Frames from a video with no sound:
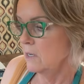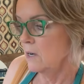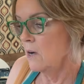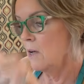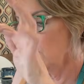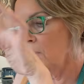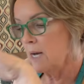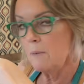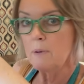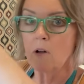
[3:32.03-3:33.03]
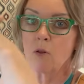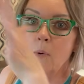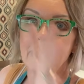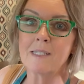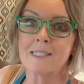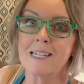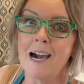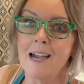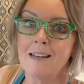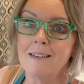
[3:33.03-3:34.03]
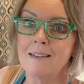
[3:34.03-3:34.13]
all the way up and all the way inside,